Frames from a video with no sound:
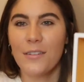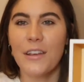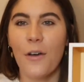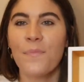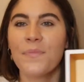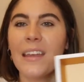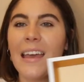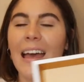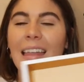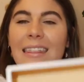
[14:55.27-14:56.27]
So
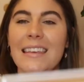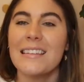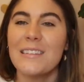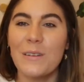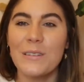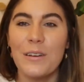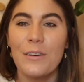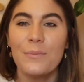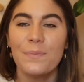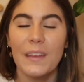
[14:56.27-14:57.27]
This is
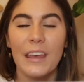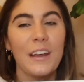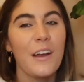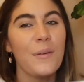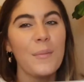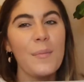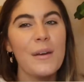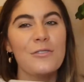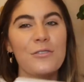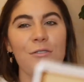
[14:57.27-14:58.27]
also gonna go in my
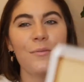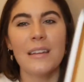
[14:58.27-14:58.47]
bedroom.